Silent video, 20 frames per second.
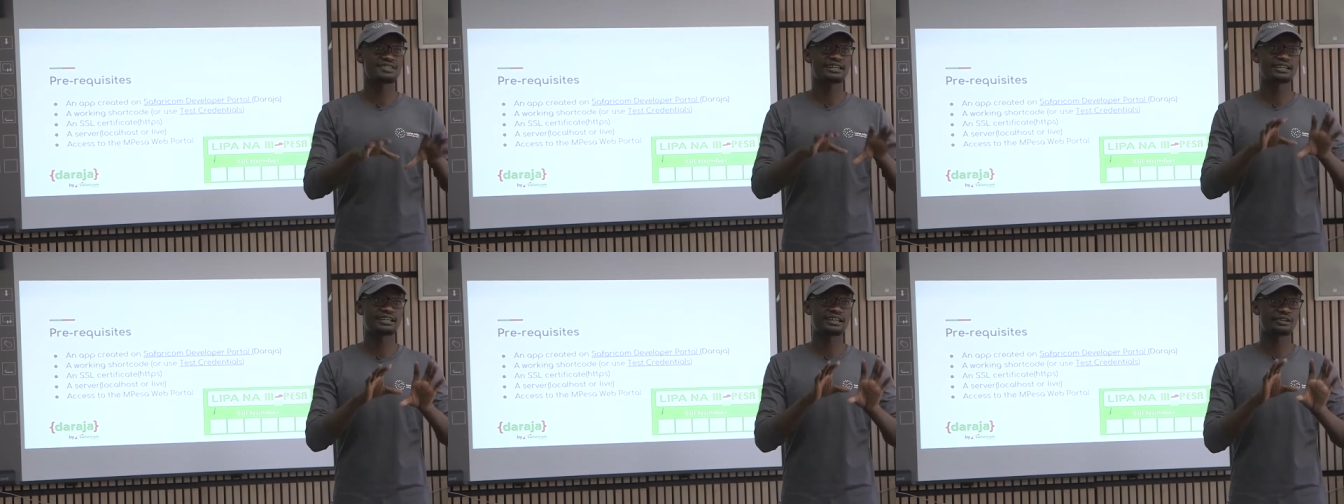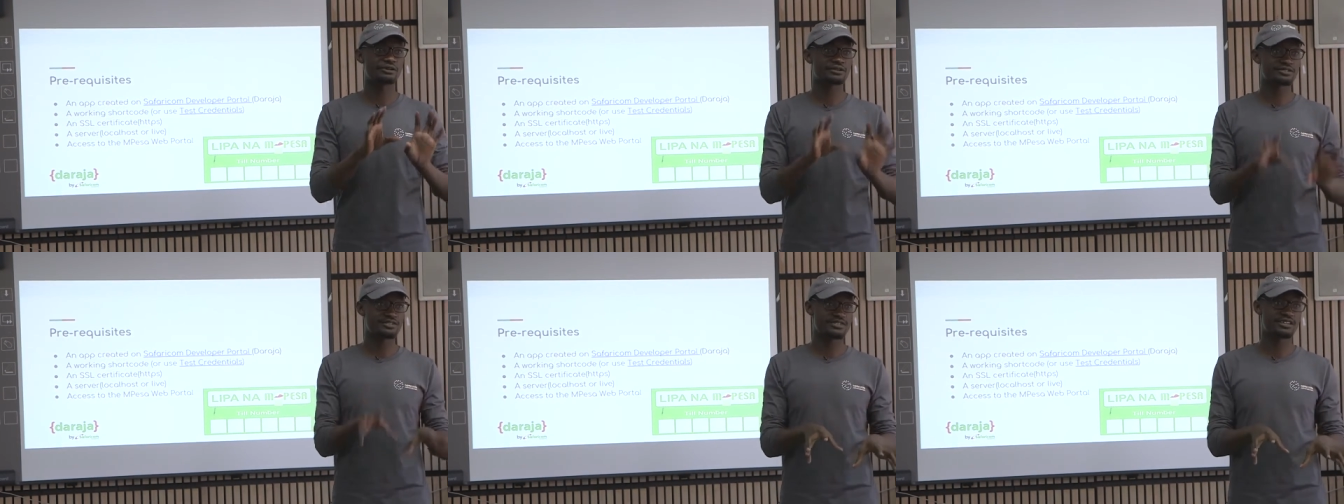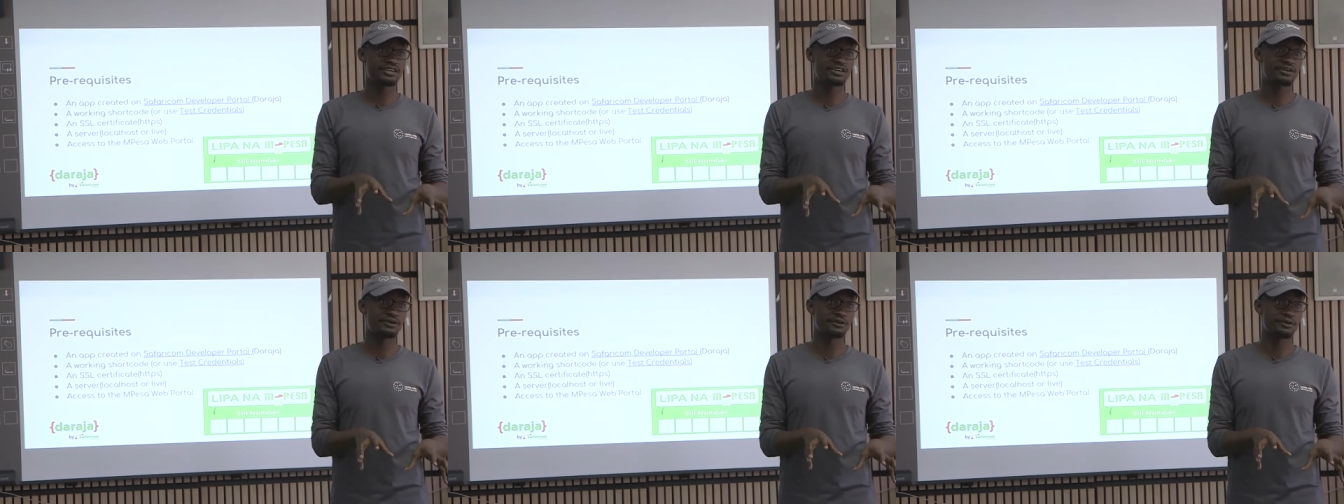that are not
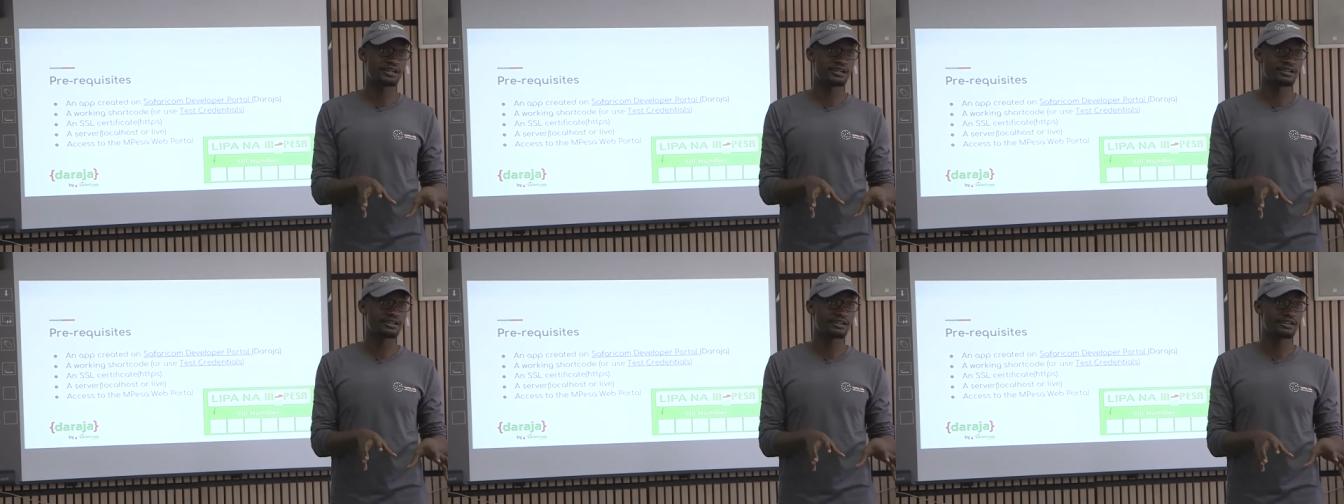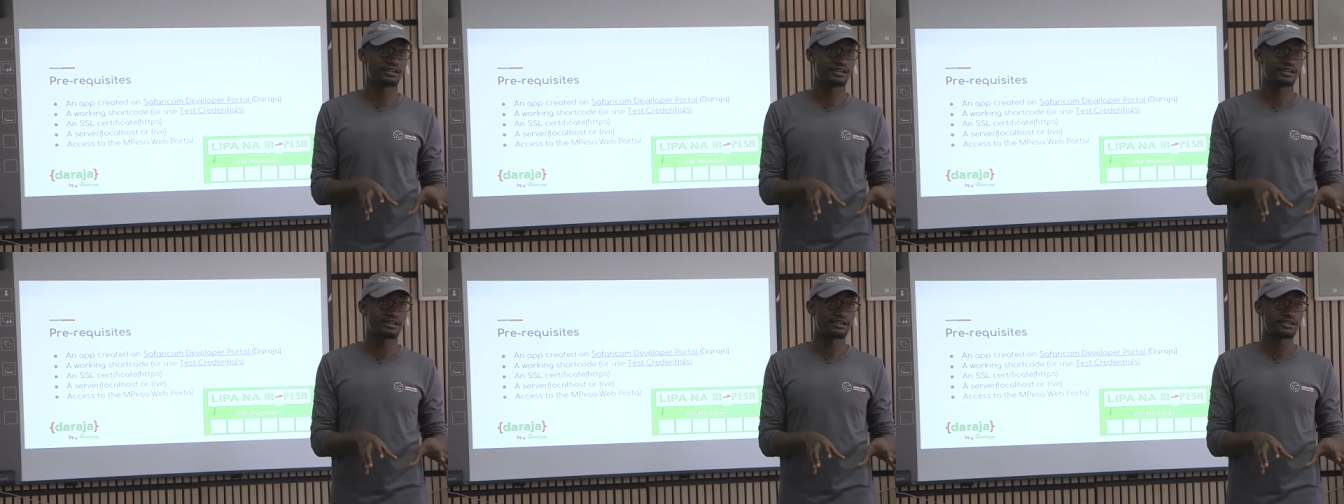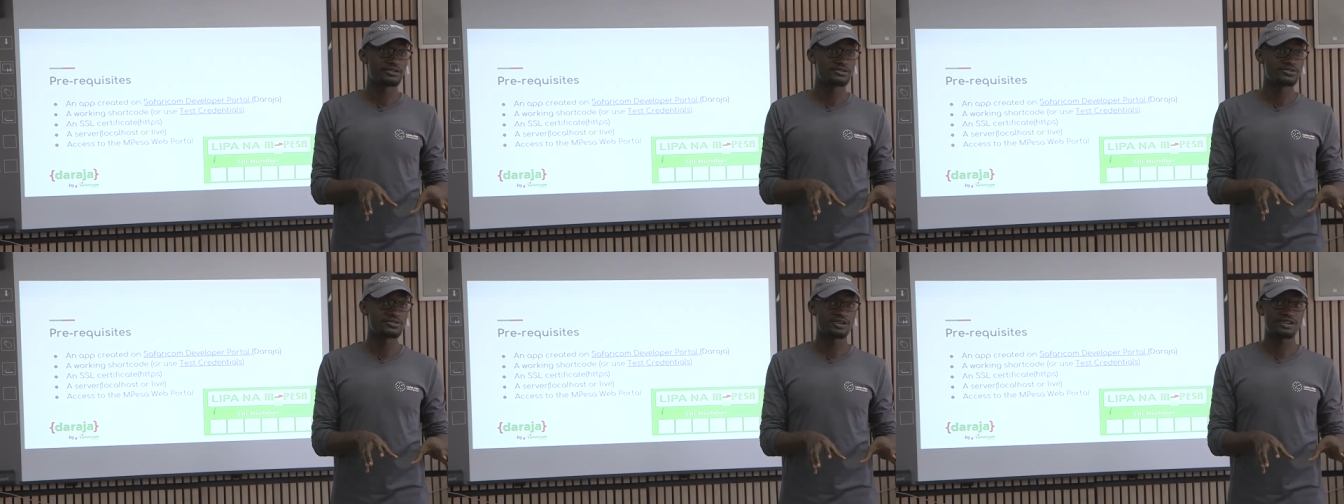secure.
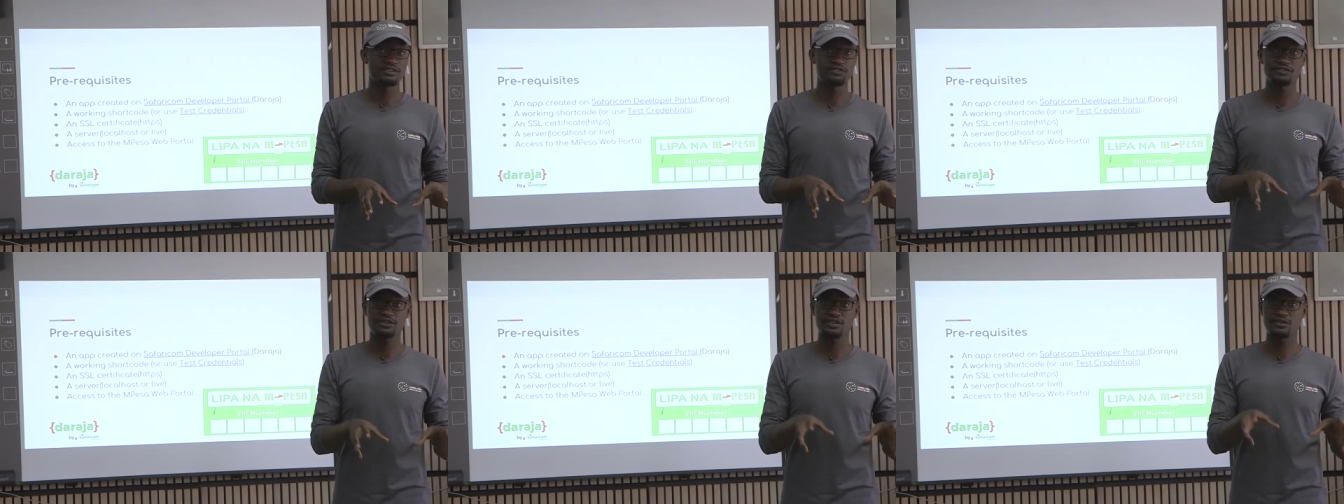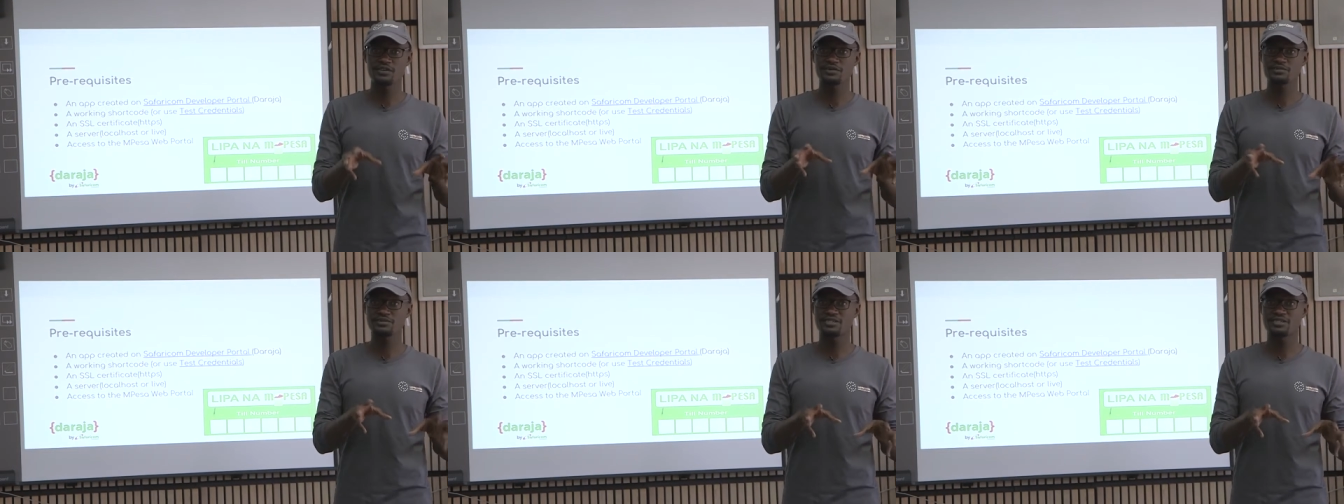So if your